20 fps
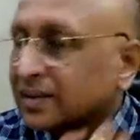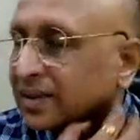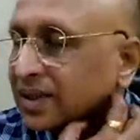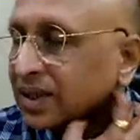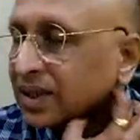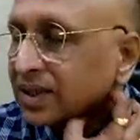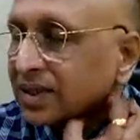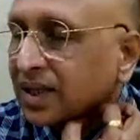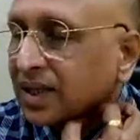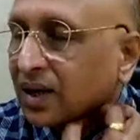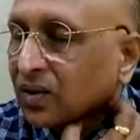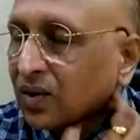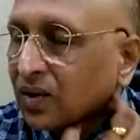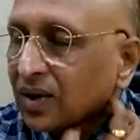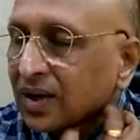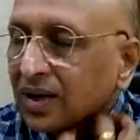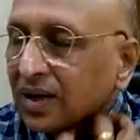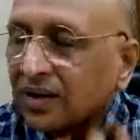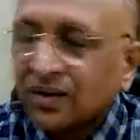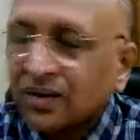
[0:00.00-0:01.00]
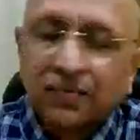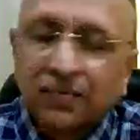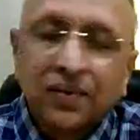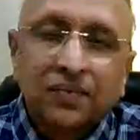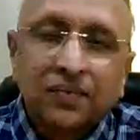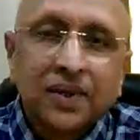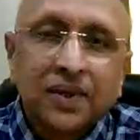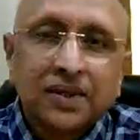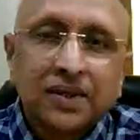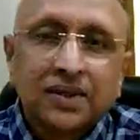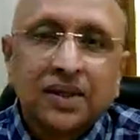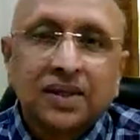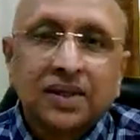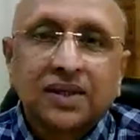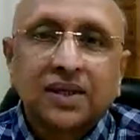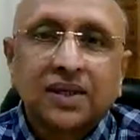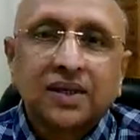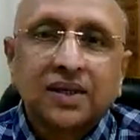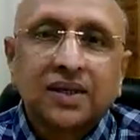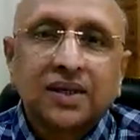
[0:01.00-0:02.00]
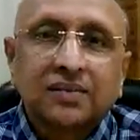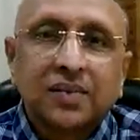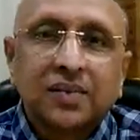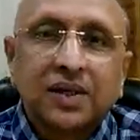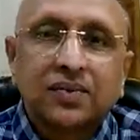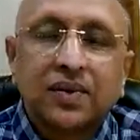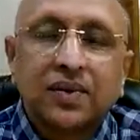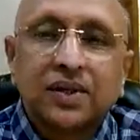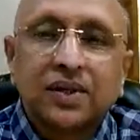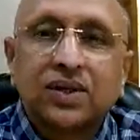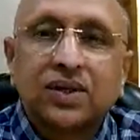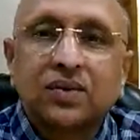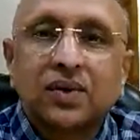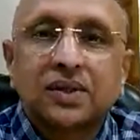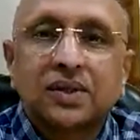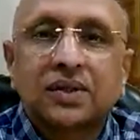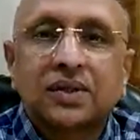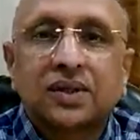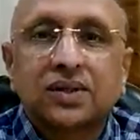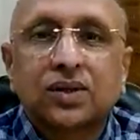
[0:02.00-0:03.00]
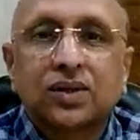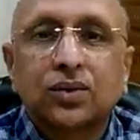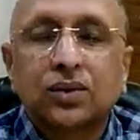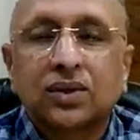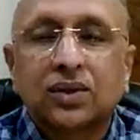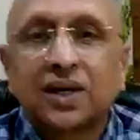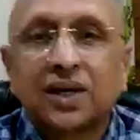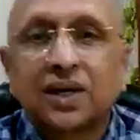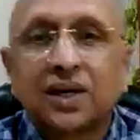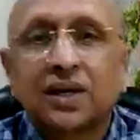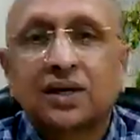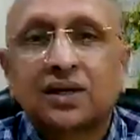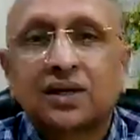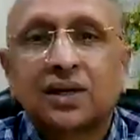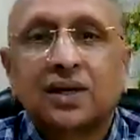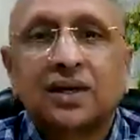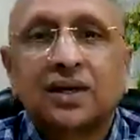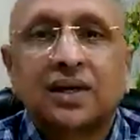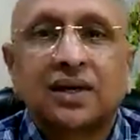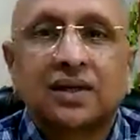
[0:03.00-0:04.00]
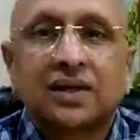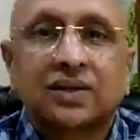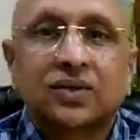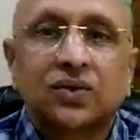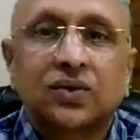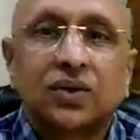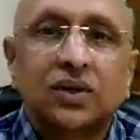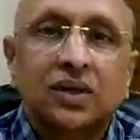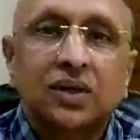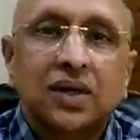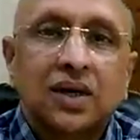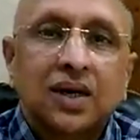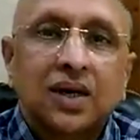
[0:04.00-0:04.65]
she is now around 15-16 years, but when she was 2-3 years old,